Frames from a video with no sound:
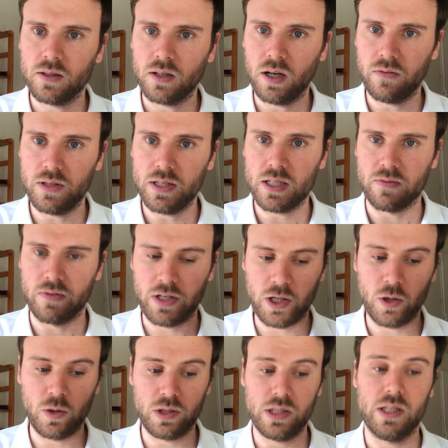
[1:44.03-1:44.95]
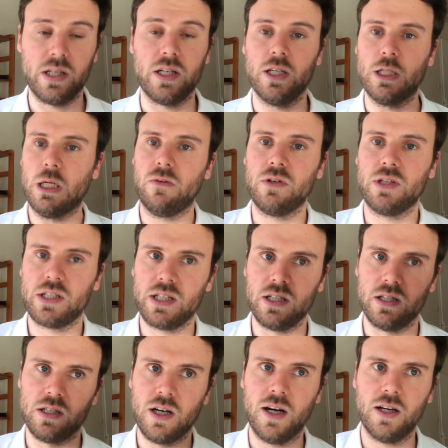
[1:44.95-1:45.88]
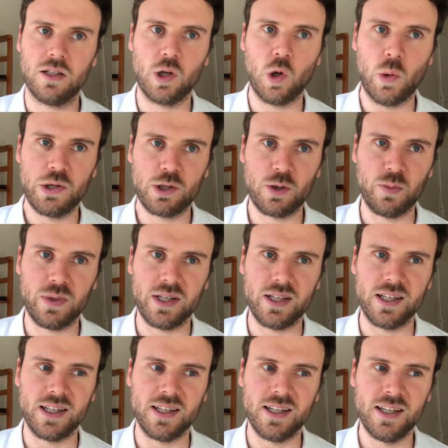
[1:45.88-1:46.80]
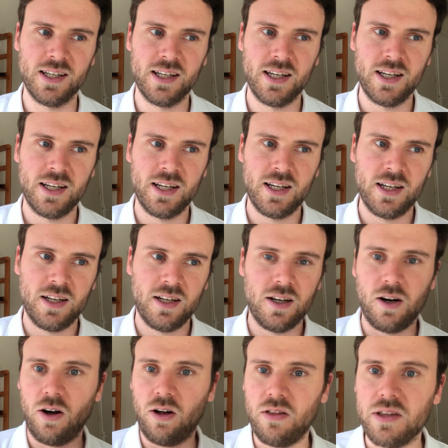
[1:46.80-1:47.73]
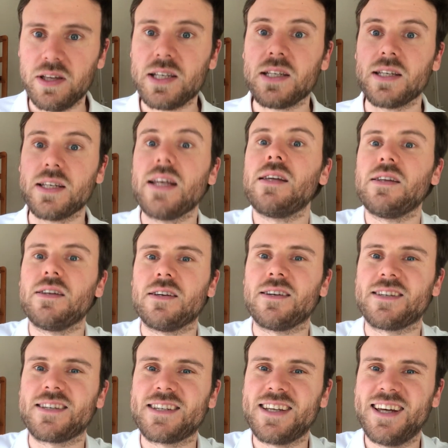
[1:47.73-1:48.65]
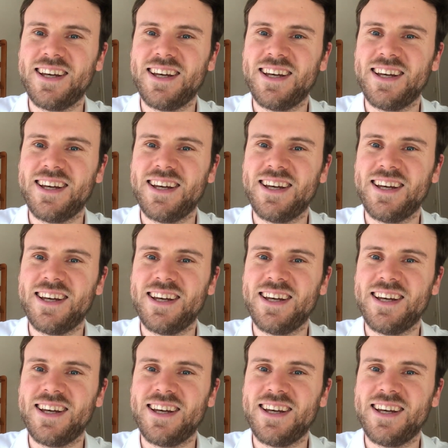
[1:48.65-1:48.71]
of this video today is obviously not going to be all this silliness,